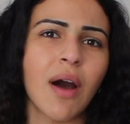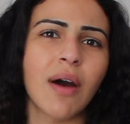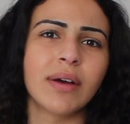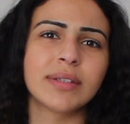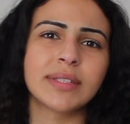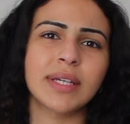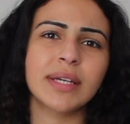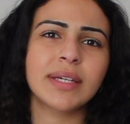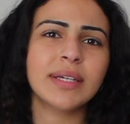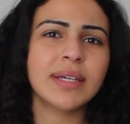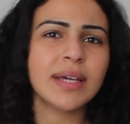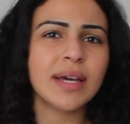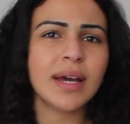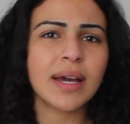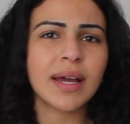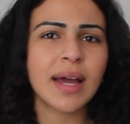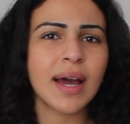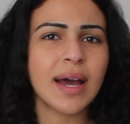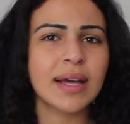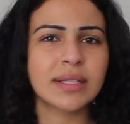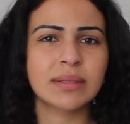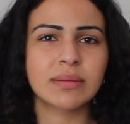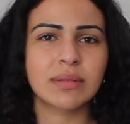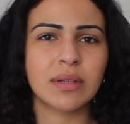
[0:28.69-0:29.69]
I was like, yeah
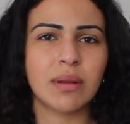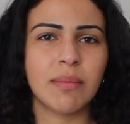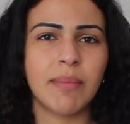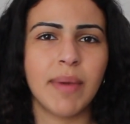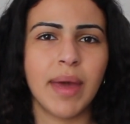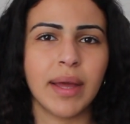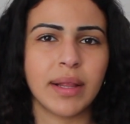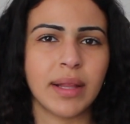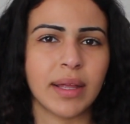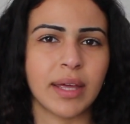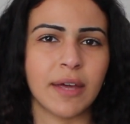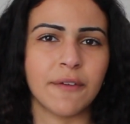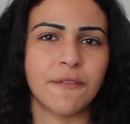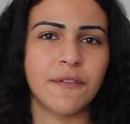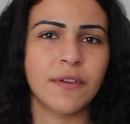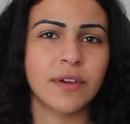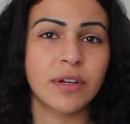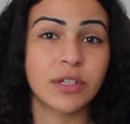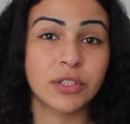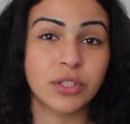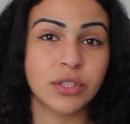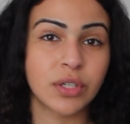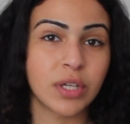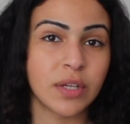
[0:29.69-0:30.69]
guys, I'm gonna make like a
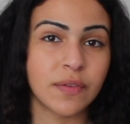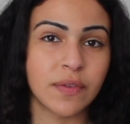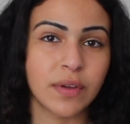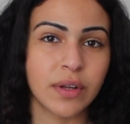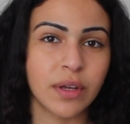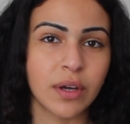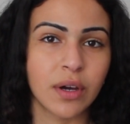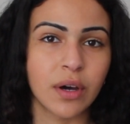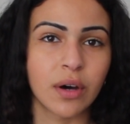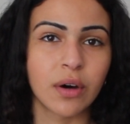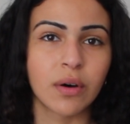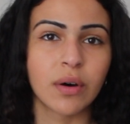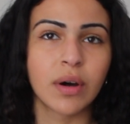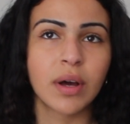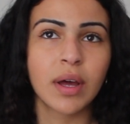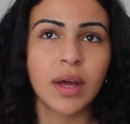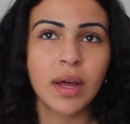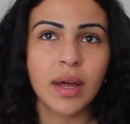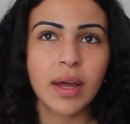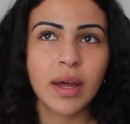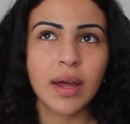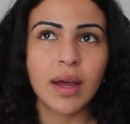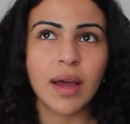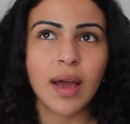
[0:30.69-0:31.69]
fitness journey video,
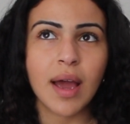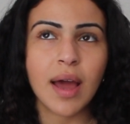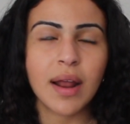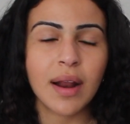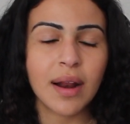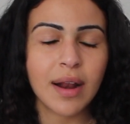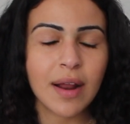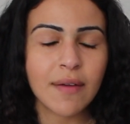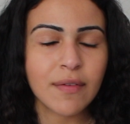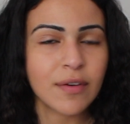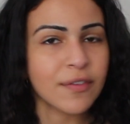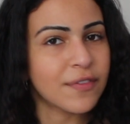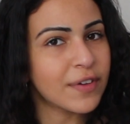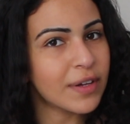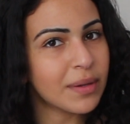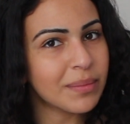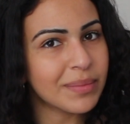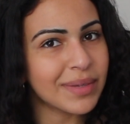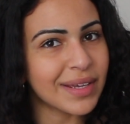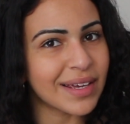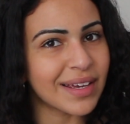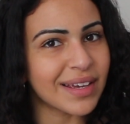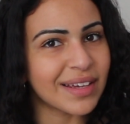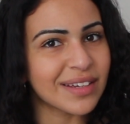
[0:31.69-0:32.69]
and I never
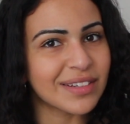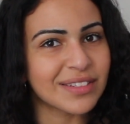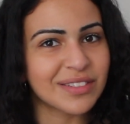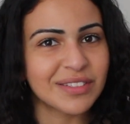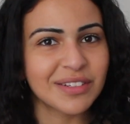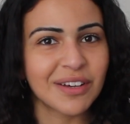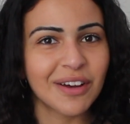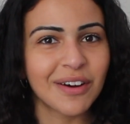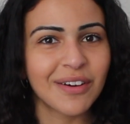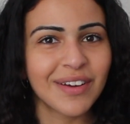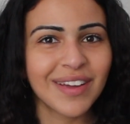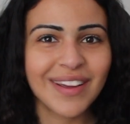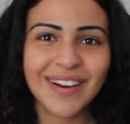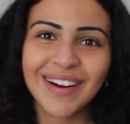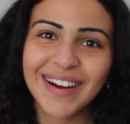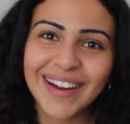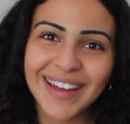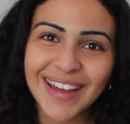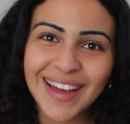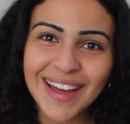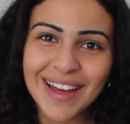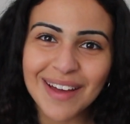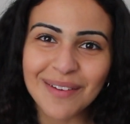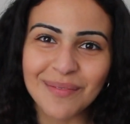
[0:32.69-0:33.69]
filmed it. So here I
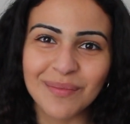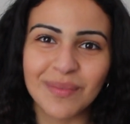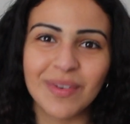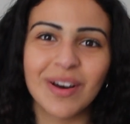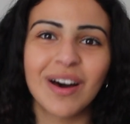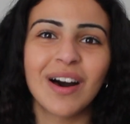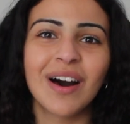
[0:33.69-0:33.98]
am.